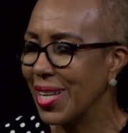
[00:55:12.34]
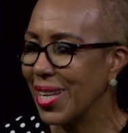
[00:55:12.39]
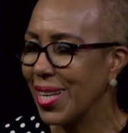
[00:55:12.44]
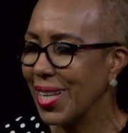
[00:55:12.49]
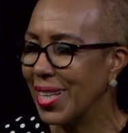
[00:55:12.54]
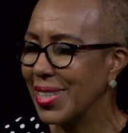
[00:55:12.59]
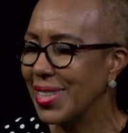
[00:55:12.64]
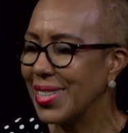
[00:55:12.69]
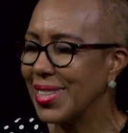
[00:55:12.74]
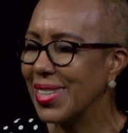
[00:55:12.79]

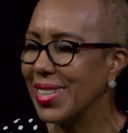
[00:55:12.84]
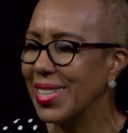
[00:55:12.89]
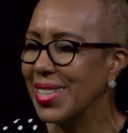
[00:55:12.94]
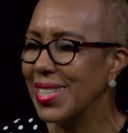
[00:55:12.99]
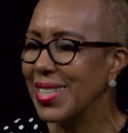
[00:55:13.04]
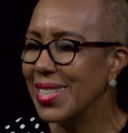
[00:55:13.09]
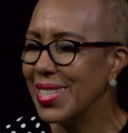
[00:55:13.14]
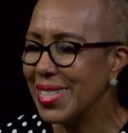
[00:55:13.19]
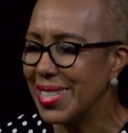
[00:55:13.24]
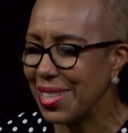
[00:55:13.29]
It's
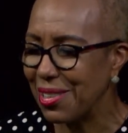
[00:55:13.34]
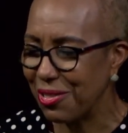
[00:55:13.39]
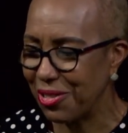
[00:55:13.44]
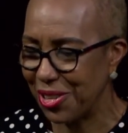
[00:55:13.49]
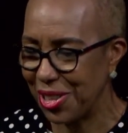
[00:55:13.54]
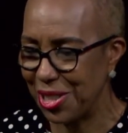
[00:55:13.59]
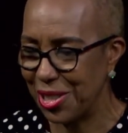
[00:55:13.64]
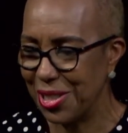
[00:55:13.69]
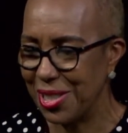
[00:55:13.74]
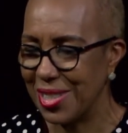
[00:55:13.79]
easy for
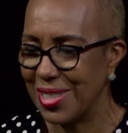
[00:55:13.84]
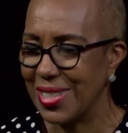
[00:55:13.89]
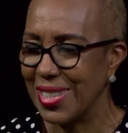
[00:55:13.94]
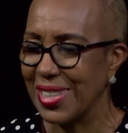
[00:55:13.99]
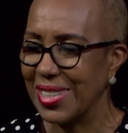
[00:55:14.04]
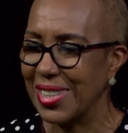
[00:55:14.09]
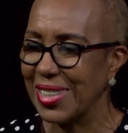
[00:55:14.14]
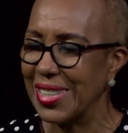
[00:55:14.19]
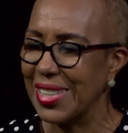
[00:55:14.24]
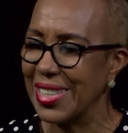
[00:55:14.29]
you to sit
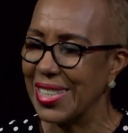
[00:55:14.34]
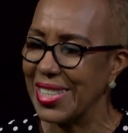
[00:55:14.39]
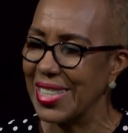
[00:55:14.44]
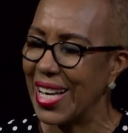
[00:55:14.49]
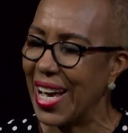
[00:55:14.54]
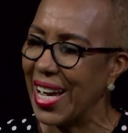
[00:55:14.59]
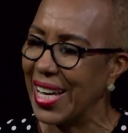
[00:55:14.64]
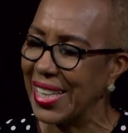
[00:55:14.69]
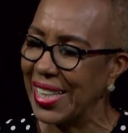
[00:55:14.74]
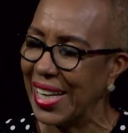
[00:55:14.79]
on the
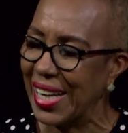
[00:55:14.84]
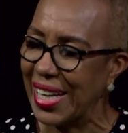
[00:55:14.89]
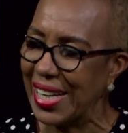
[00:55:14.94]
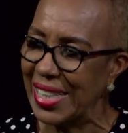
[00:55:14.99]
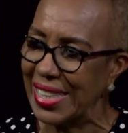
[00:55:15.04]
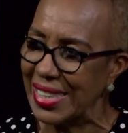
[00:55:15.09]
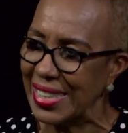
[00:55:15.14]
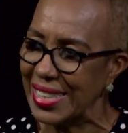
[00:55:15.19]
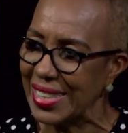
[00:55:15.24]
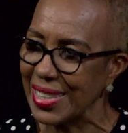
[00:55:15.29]

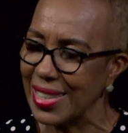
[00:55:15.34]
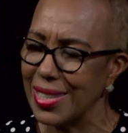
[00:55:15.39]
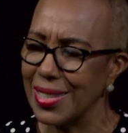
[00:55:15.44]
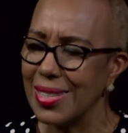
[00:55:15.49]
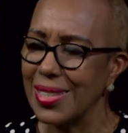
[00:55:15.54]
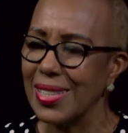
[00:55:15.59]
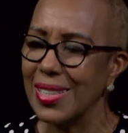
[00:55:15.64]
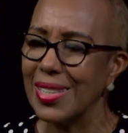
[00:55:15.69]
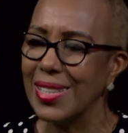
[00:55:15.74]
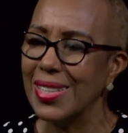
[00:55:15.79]
sidelines. It's
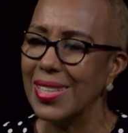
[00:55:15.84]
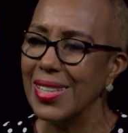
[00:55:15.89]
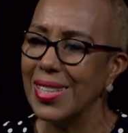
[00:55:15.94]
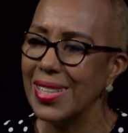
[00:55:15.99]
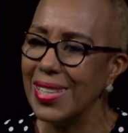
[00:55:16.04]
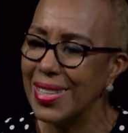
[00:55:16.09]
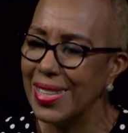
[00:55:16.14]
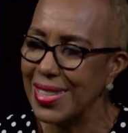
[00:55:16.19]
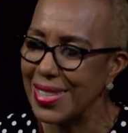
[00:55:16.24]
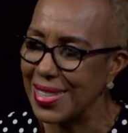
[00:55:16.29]

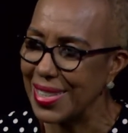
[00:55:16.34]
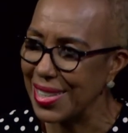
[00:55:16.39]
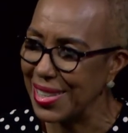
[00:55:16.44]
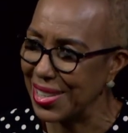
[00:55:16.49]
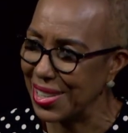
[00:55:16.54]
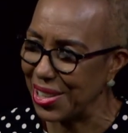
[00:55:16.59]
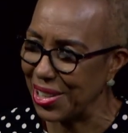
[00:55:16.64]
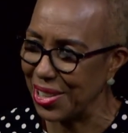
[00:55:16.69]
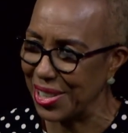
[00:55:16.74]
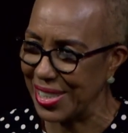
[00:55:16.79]
easy
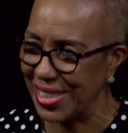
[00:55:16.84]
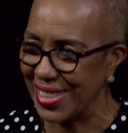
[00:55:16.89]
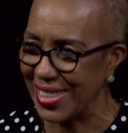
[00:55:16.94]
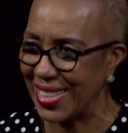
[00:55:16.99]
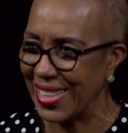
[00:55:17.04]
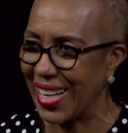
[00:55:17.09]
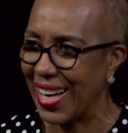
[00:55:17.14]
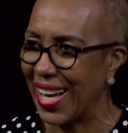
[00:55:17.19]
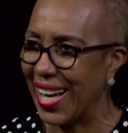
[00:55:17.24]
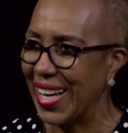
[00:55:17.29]
to
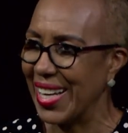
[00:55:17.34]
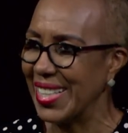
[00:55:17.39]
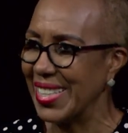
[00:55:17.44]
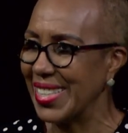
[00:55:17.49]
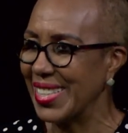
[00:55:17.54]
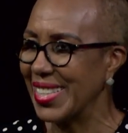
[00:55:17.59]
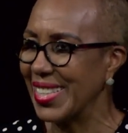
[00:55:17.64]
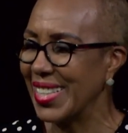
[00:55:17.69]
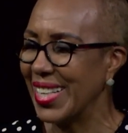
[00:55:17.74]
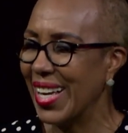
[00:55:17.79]

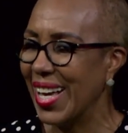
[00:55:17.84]
criticize.